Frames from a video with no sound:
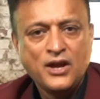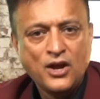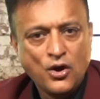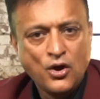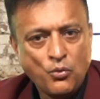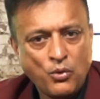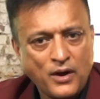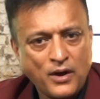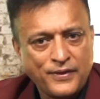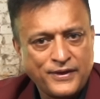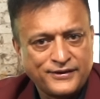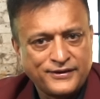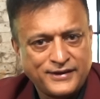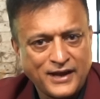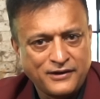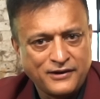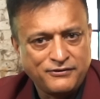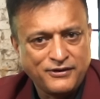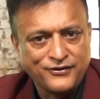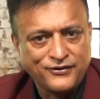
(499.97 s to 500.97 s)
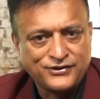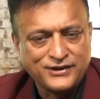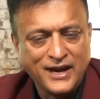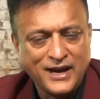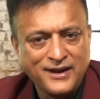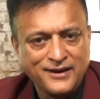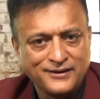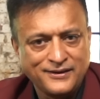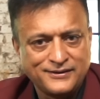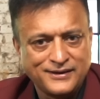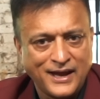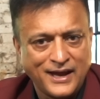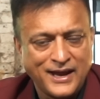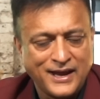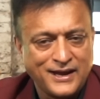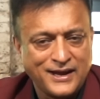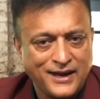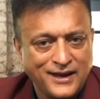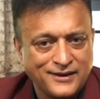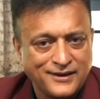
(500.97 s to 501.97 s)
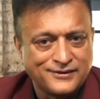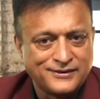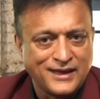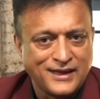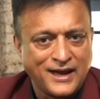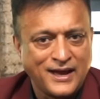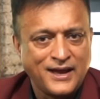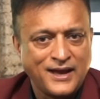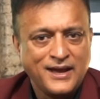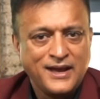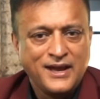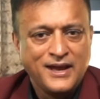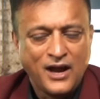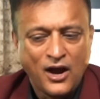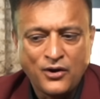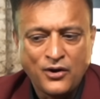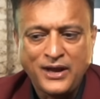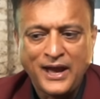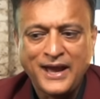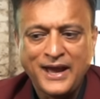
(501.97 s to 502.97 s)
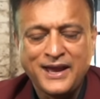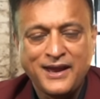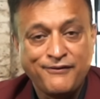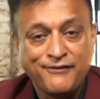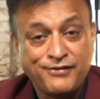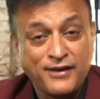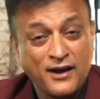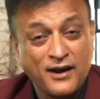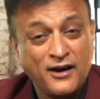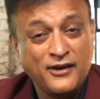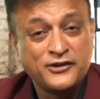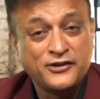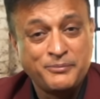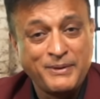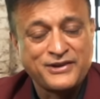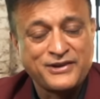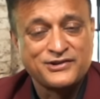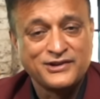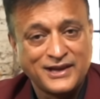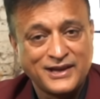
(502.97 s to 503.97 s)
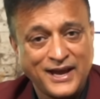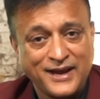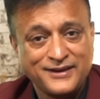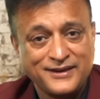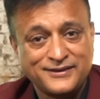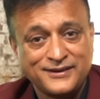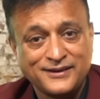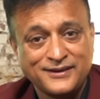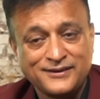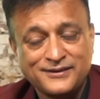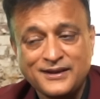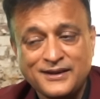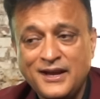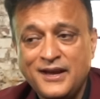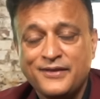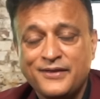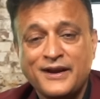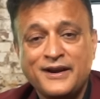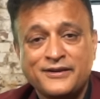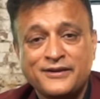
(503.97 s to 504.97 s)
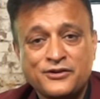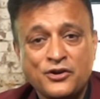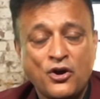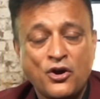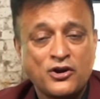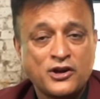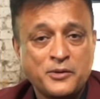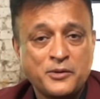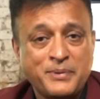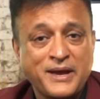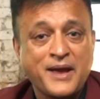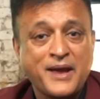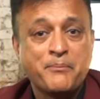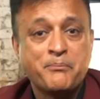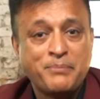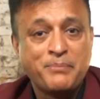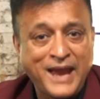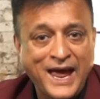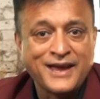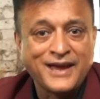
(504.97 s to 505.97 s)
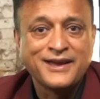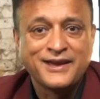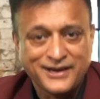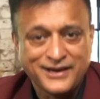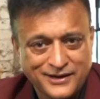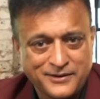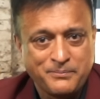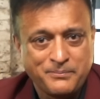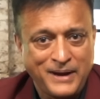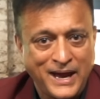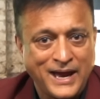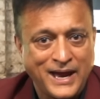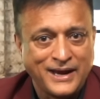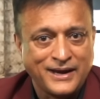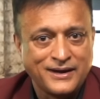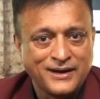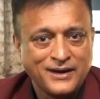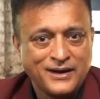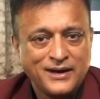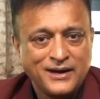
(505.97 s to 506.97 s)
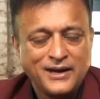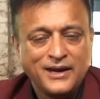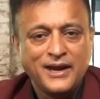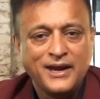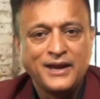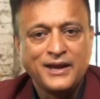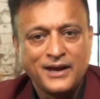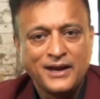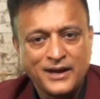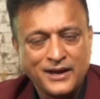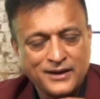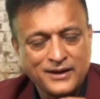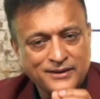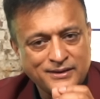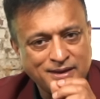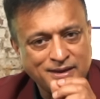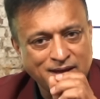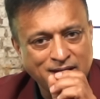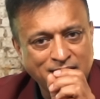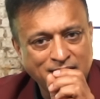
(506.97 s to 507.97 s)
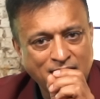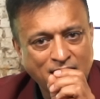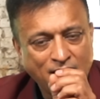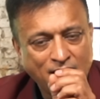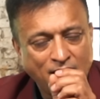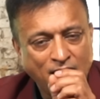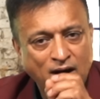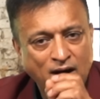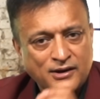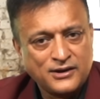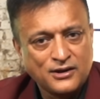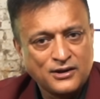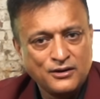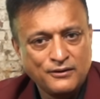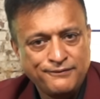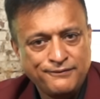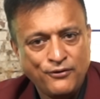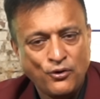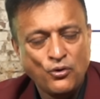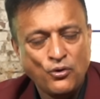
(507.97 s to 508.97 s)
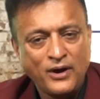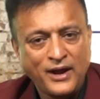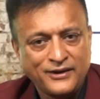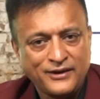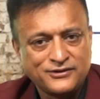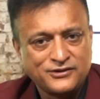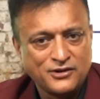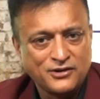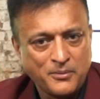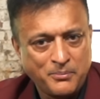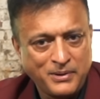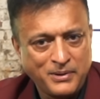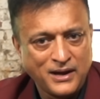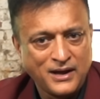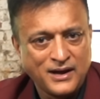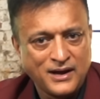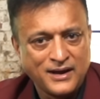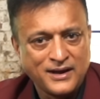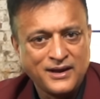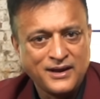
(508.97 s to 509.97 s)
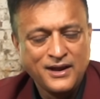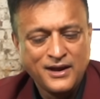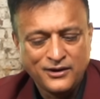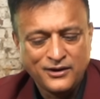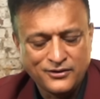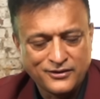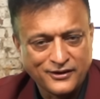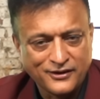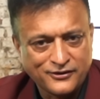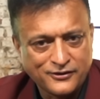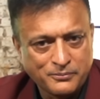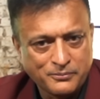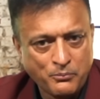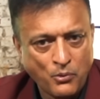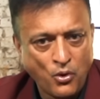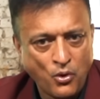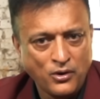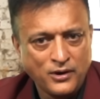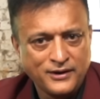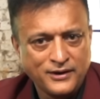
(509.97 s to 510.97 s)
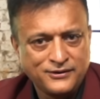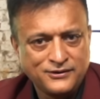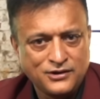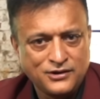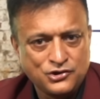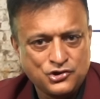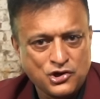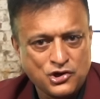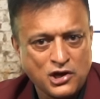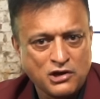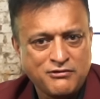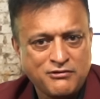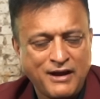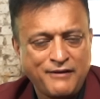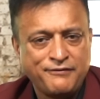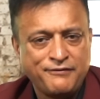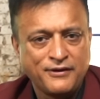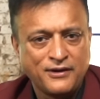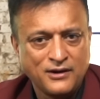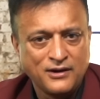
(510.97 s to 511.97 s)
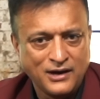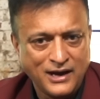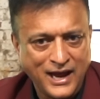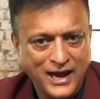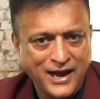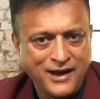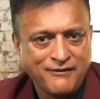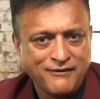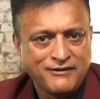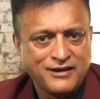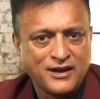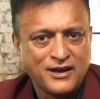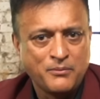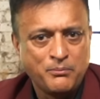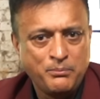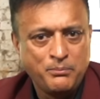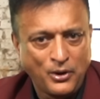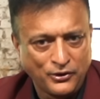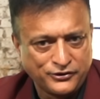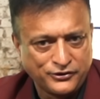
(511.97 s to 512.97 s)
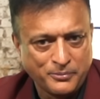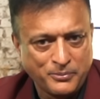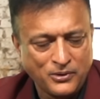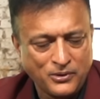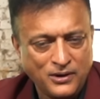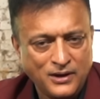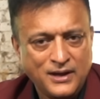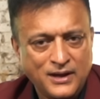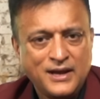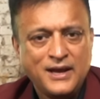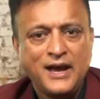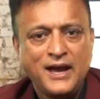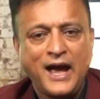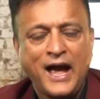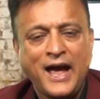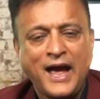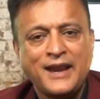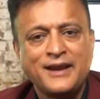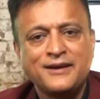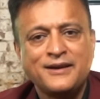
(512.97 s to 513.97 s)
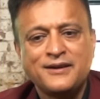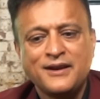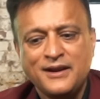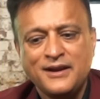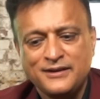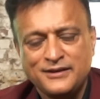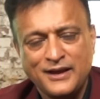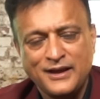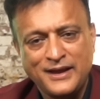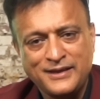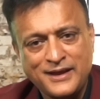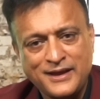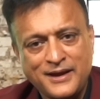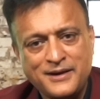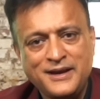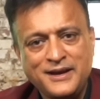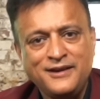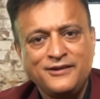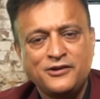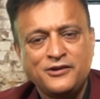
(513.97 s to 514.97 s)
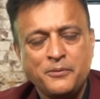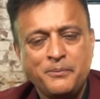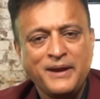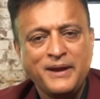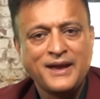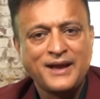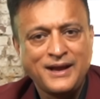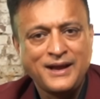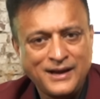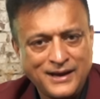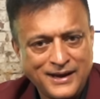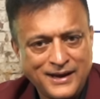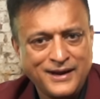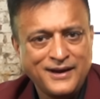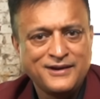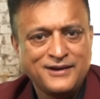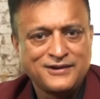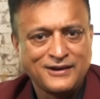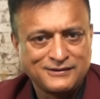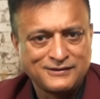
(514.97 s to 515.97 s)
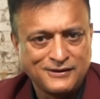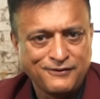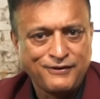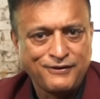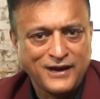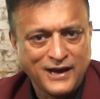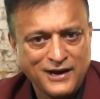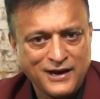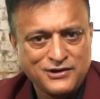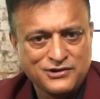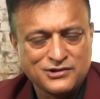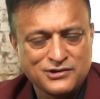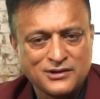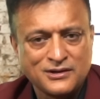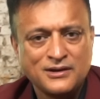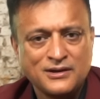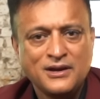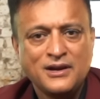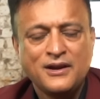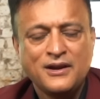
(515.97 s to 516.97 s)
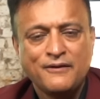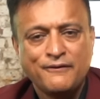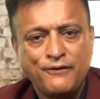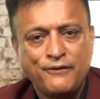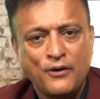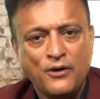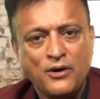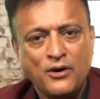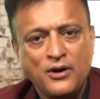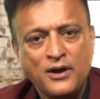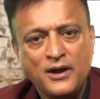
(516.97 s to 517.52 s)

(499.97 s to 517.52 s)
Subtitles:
What the Secretary of State is saying is that, okay, if there are special cases, then it's not going to be a blanket ban. The Article 4 has to apply to the smallest geographical area possible, and there needs to be a clear justification for